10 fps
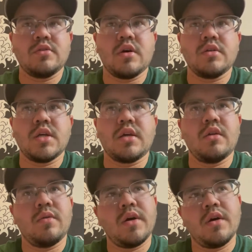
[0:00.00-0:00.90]
so I was like, you
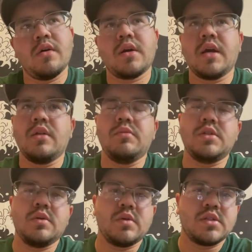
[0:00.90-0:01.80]
know what? Okay, let me
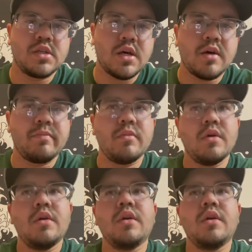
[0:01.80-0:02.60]
see what's up.